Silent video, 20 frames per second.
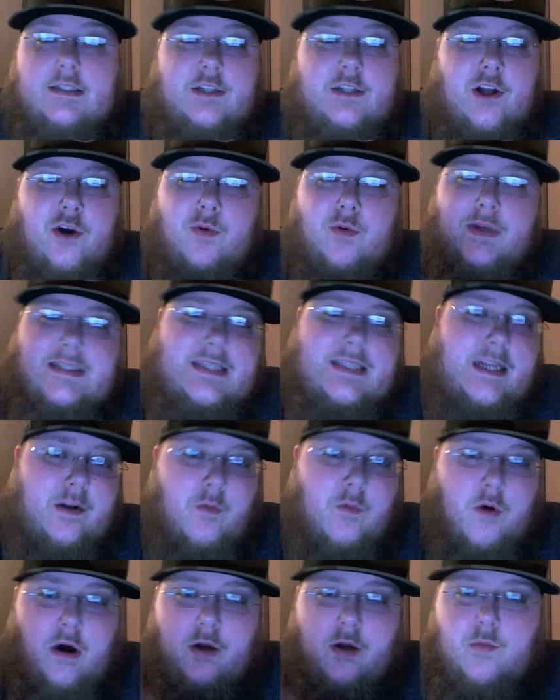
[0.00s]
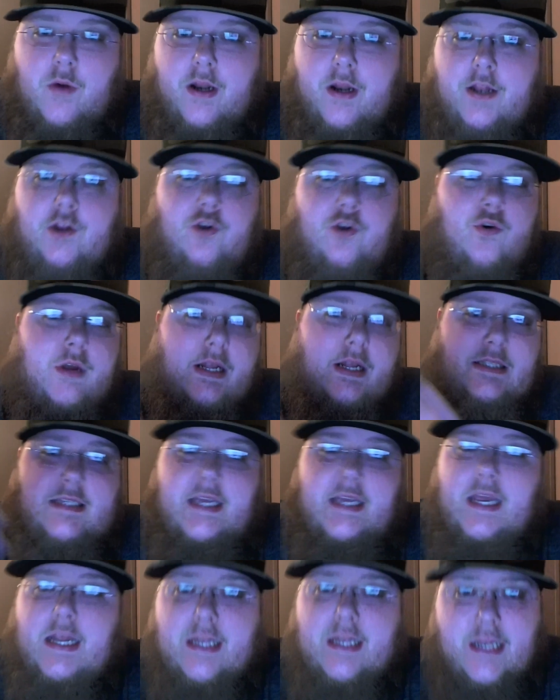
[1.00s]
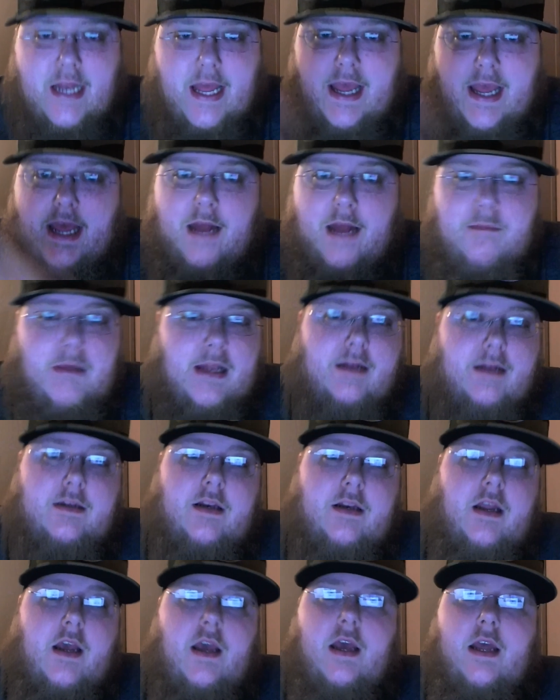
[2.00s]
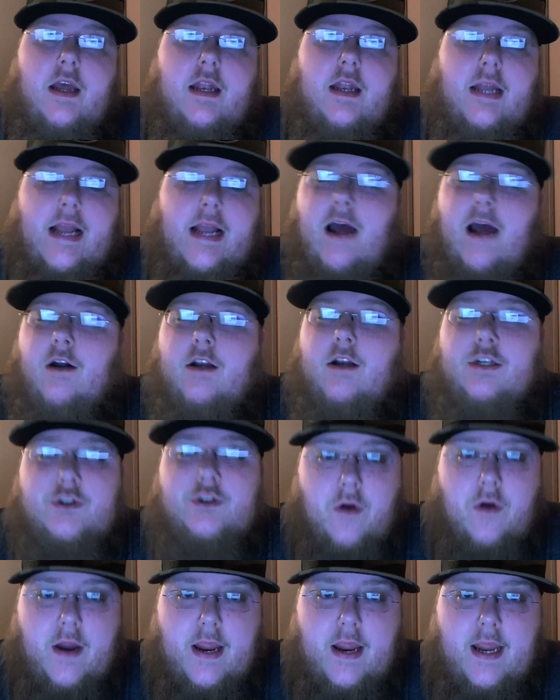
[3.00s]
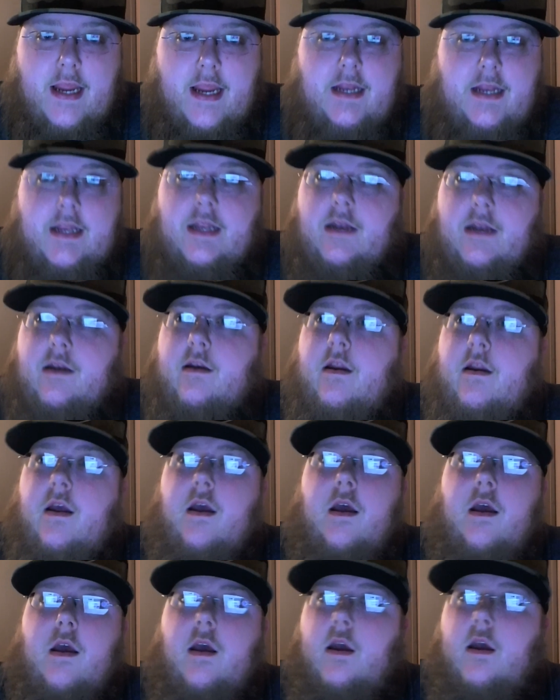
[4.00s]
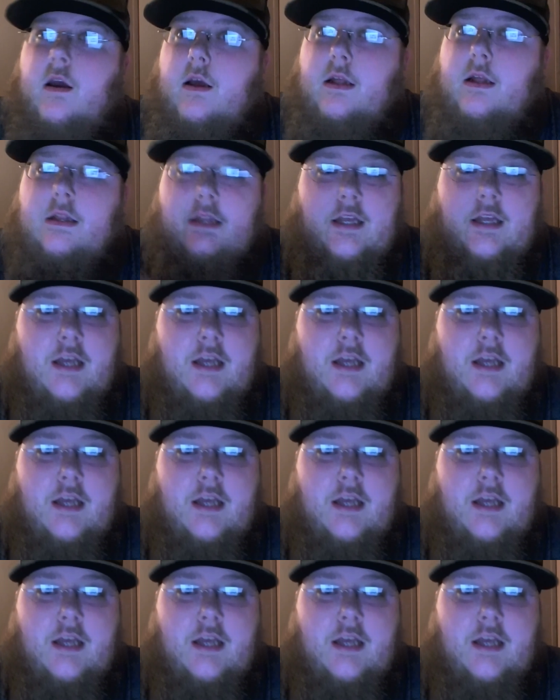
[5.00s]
You know, we see the one where the dude gets kicked in the head by the, guy on the train and the,